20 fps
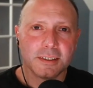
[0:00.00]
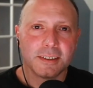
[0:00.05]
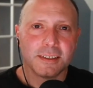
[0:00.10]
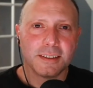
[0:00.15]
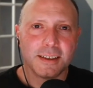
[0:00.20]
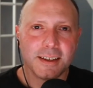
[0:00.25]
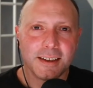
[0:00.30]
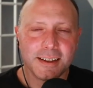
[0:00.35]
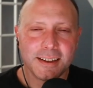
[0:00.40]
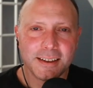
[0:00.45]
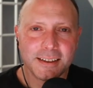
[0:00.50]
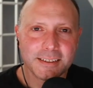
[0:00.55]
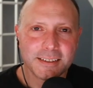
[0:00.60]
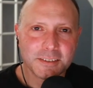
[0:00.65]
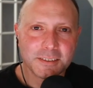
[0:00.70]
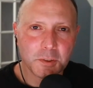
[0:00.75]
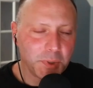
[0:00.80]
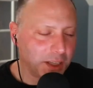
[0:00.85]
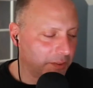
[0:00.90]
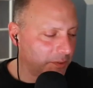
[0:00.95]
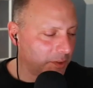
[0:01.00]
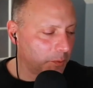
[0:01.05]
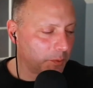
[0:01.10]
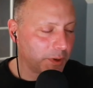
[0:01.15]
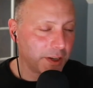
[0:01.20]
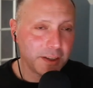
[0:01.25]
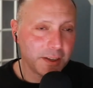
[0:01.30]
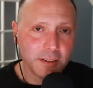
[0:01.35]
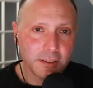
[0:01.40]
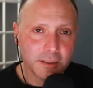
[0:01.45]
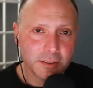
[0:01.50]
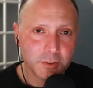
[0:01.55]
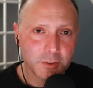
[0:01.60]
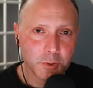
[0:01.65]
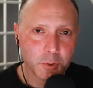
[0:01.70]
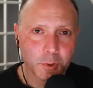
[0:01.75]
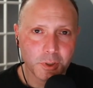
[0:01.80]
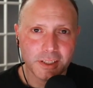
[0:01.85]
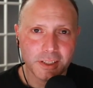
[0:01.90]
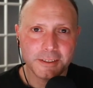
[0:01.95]
uh, to be given away
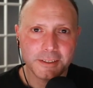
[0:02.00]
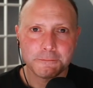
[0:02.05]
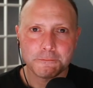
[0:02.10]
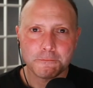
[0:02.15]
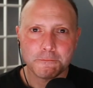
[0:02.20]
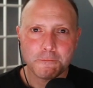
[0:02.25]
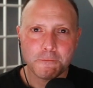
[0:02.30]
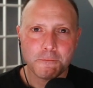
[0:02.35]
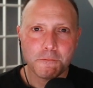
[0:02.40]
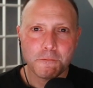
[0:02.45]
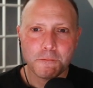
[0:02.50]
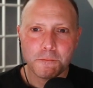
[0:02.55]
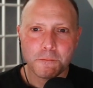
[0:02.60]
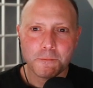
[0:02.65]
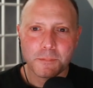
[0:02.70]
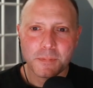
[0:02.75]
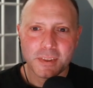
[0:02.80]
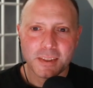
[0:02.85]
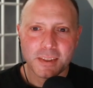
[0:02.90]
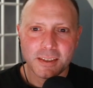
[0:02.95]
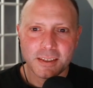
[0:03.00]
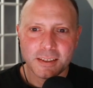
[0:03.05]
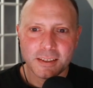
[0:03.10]
shortly. Yes,